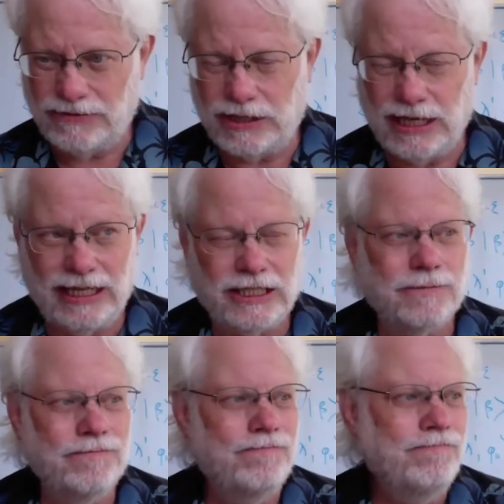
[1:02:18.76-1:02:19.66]
of
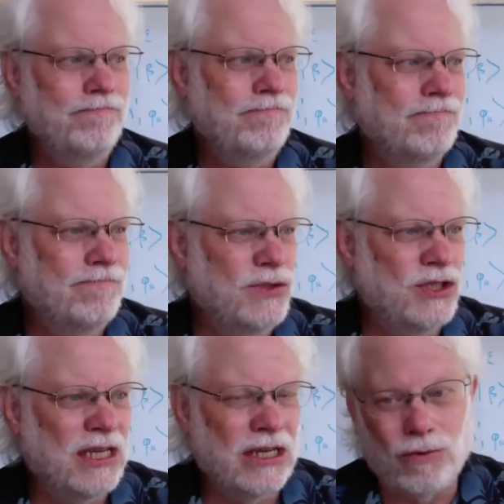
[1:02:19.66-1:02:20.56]
states
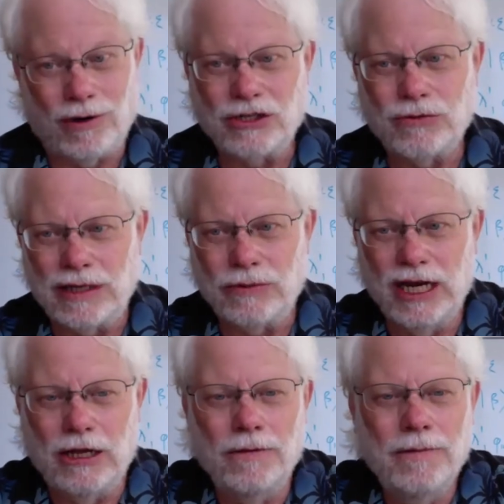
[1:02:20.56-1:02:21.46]
works really
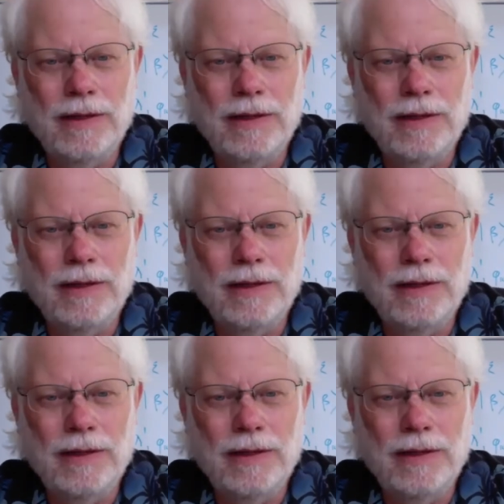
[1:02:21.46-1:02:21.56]
well.